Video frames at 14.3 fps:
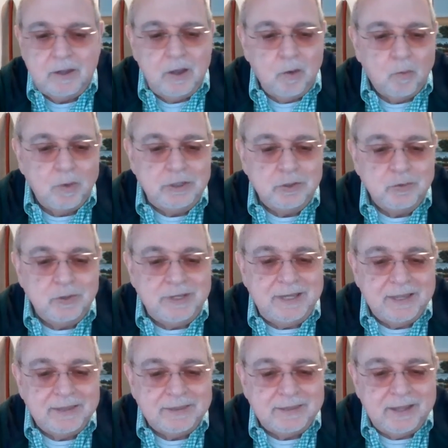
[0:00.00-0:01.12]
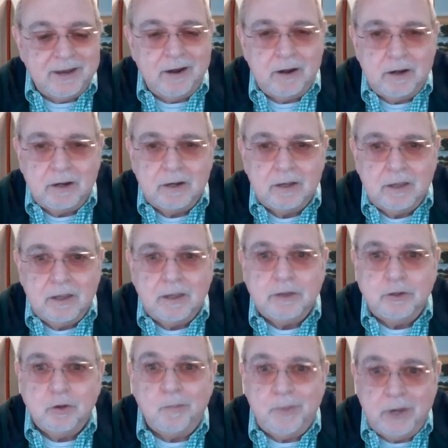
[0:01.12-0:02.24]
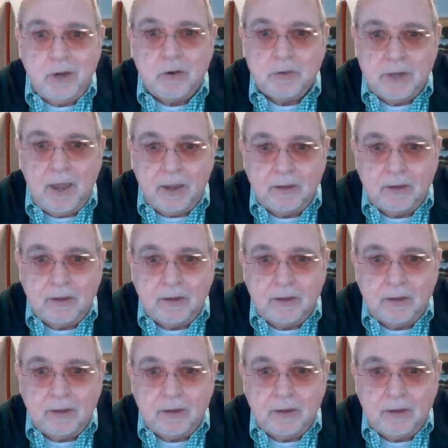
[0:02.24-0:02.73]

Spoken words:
When you get there, you'll be okay.